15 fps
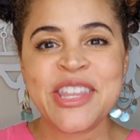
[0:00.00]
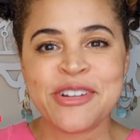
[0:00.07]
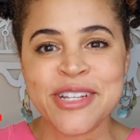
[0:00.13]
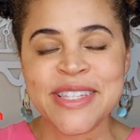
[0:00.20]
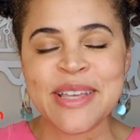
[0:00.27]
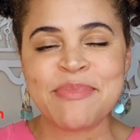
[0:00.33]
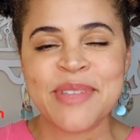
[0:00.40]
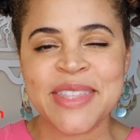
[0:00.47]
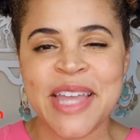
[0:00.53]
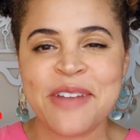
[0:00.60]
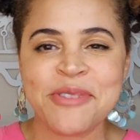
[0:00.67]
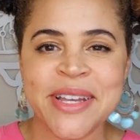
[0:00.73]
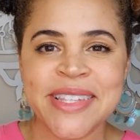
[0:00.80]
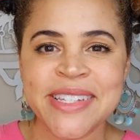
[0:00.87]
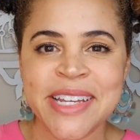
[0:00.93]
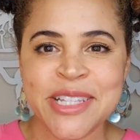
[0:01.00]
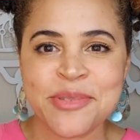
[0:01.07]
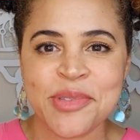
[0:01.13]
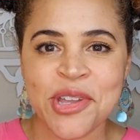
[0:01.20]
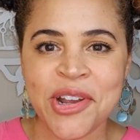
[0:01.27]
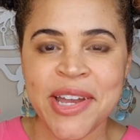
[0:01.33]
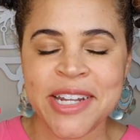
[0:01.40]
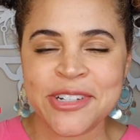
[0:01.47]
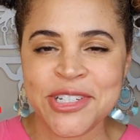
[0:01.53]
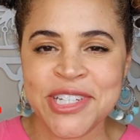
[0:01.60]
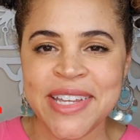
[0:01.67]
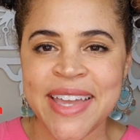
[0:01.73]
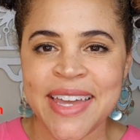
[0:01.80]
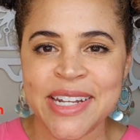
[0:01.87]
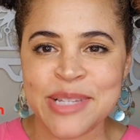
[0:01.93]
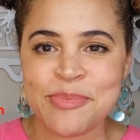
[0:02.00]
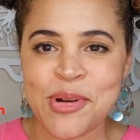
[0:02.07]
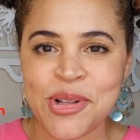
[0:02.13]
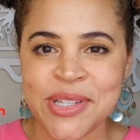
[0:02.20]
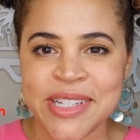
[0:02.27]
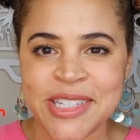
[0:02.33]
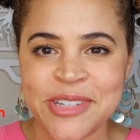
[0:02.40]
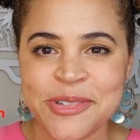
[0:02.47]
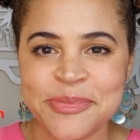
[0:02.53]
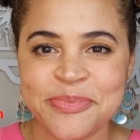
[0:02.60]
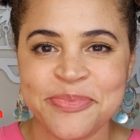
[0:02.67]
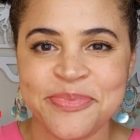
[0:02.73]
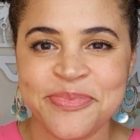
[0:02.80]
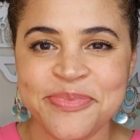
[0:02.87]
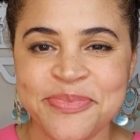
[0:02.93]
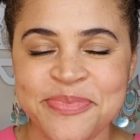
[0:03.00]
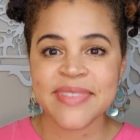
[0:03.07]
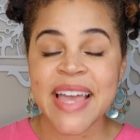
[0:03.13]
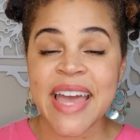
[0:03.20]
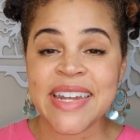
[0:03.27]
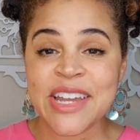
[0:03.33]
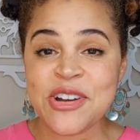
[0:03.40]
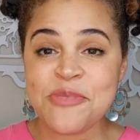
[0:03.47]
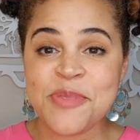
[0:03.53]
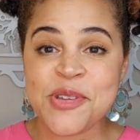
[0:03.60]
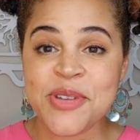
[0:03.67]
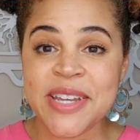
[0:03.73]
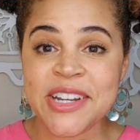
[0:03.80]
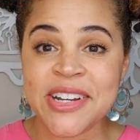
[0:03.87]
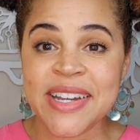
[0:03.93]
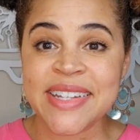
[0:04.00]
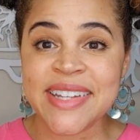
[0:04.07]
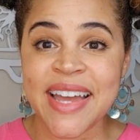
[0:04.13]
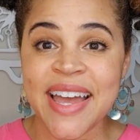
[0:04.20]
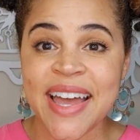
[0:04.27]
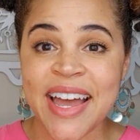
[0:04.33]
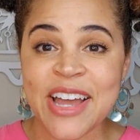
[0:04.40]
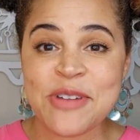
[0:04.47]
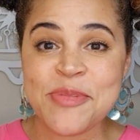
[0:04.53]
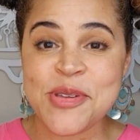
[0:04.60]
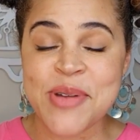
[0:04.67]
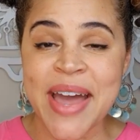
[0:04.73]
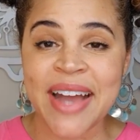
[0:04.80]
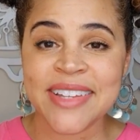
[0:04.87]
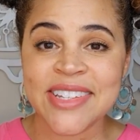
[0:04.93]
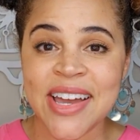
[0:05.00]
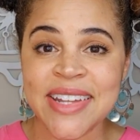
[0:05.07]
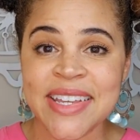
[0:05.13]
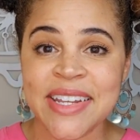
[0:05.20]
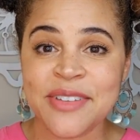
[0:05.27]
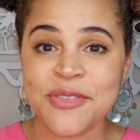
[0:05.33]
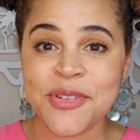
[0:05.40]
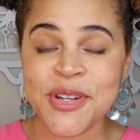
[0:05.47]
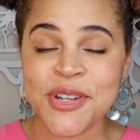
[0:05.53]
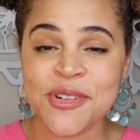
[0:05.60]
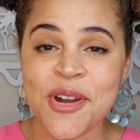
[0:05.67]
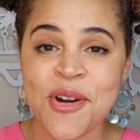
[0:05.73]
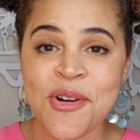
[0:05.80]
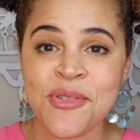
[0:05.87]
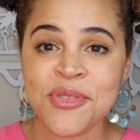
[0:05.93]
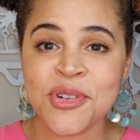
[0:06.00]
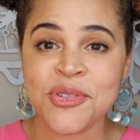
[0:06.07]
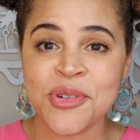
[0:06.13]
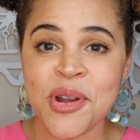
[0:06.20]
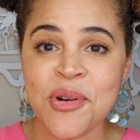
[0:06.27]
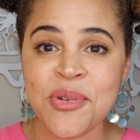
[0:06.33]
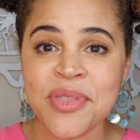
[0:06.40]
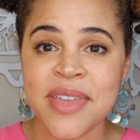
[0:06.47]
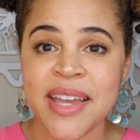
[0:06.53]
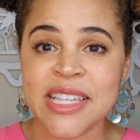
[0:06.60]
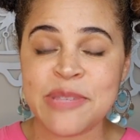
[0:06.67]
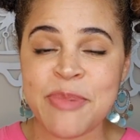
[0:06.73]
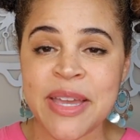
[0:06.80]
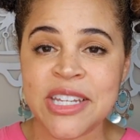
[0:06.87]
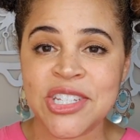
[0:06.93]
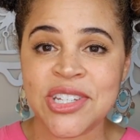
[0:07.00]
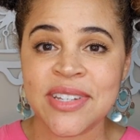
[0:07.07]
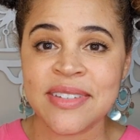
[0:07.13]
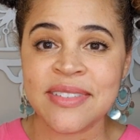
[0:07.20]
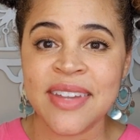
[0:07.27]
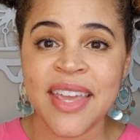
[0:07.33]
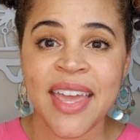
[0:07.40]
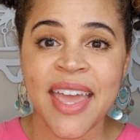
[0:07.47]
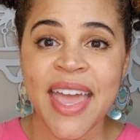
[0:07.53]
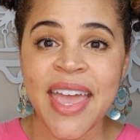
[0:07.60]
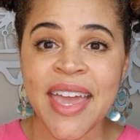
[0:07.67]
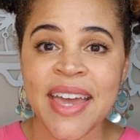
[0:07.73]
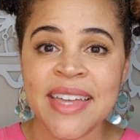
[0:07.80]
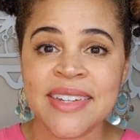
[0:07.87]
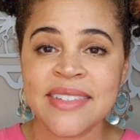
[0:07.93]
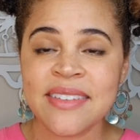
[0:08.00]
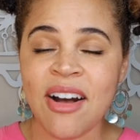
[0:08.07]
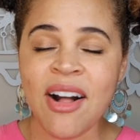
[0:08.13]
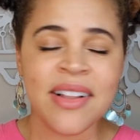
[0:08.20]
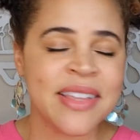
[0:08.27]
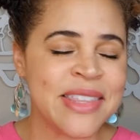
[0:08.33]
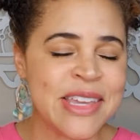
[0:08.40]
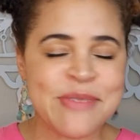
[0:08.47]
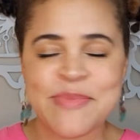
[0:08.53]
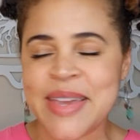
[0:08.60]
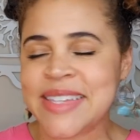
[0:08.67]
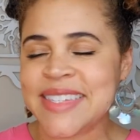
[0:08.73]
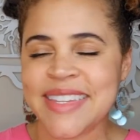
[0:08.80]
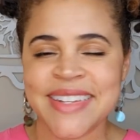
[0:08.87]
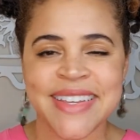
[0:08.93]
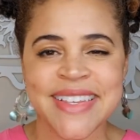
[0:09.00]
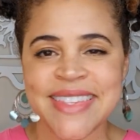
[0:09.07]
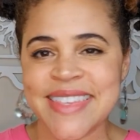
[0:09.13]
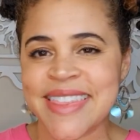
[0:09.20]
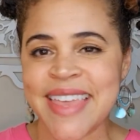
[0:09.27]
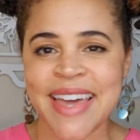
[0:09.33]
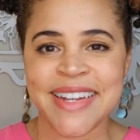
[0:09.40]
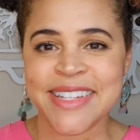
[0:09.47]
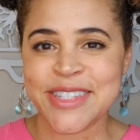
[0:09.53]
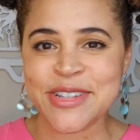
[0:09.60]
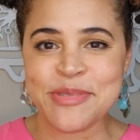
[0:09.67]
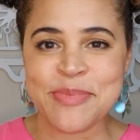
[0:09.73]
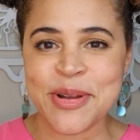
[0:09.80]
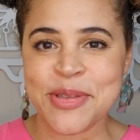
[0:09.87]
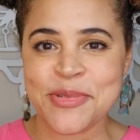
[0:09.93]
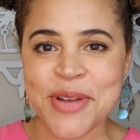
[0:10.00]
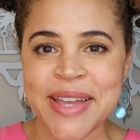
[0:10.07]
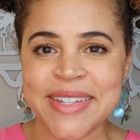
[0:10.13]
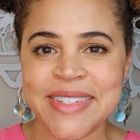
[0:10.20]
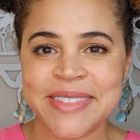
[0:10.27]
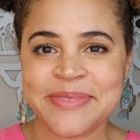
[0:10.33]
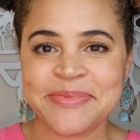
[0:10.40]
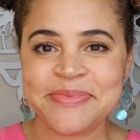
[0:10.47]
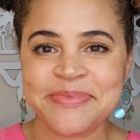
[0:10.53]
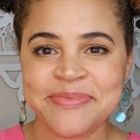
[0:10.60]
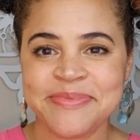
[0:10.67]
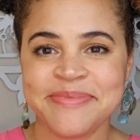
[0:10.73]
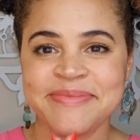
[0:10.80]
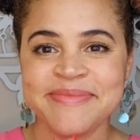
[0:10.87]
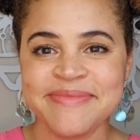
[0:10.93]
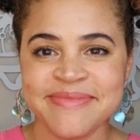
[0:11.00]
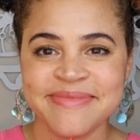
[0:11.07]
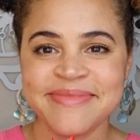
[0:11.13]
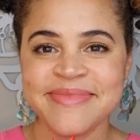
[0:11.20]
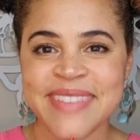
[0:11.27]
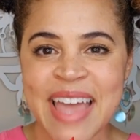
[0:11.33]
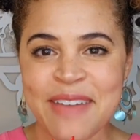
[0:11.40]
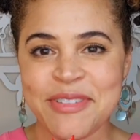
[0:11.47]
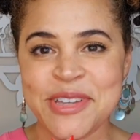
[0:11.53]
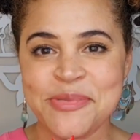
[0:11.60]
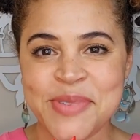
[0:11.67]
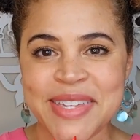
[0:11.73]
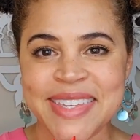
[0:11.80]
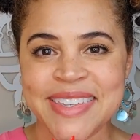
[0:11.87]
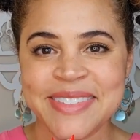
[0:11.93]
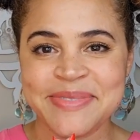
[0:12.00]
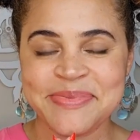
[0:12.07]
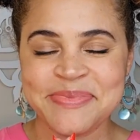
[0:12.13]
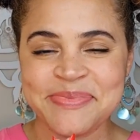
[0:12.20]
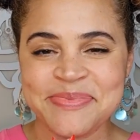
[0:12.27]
there is something that resonates with our energy and is pulling you. And I hope you hear it. I hope you act on it for your own growth, expansion, and all of the amazingness that is your birthright. Have a good week.